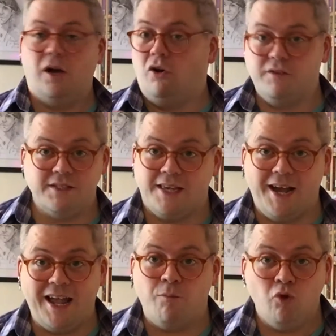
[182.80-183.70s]
Obviously
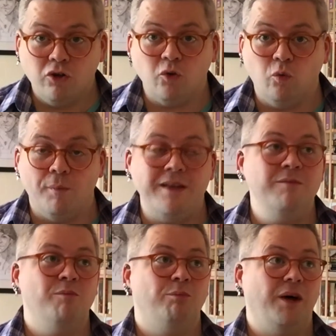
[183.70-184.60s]
I am not a woman,
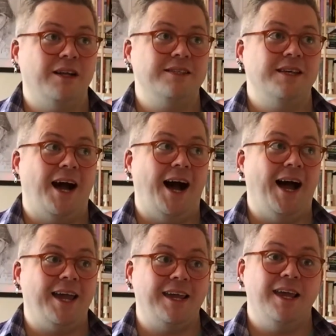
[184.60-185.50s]
but
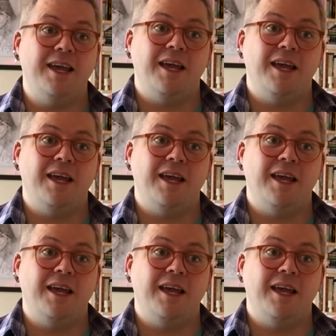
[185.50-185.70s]
I